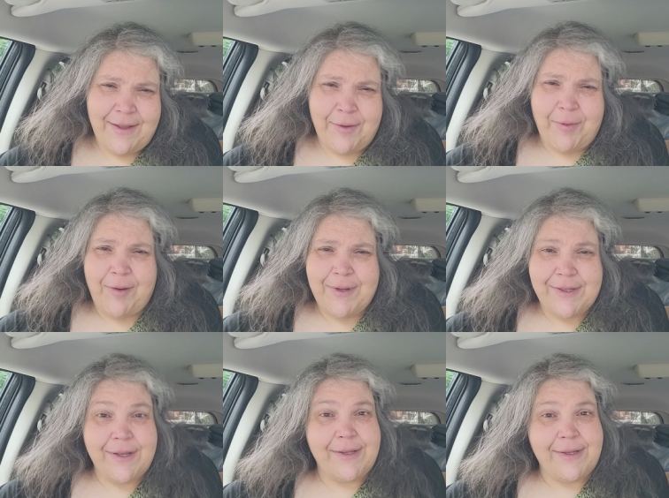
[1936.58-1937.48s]
And mommy
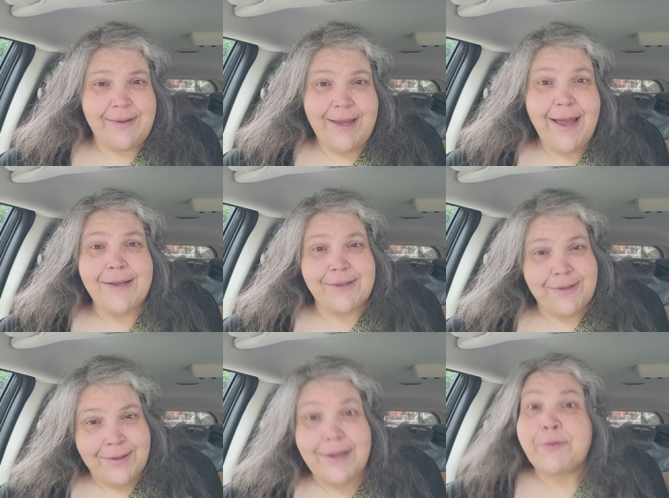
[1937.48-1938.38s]
says,
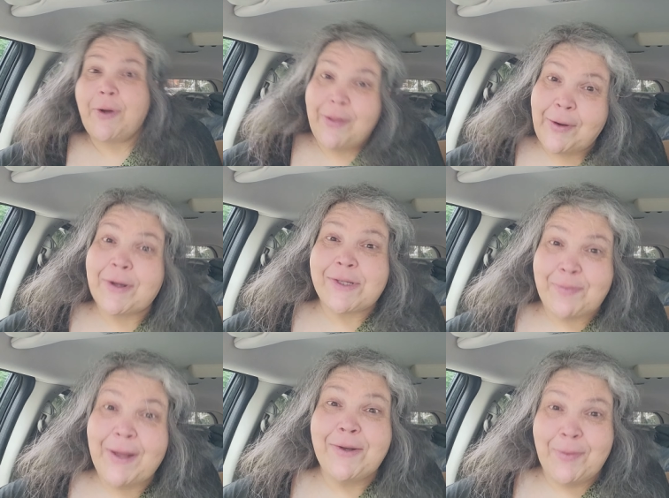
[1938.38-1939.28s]
Yes, that's why they're
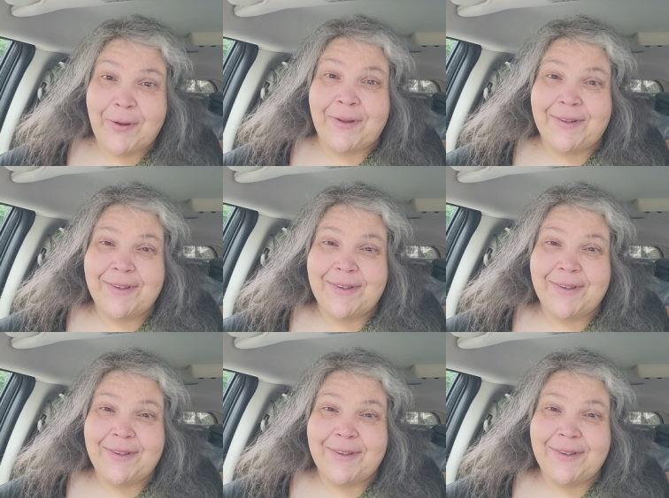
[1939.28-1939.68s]
expendable.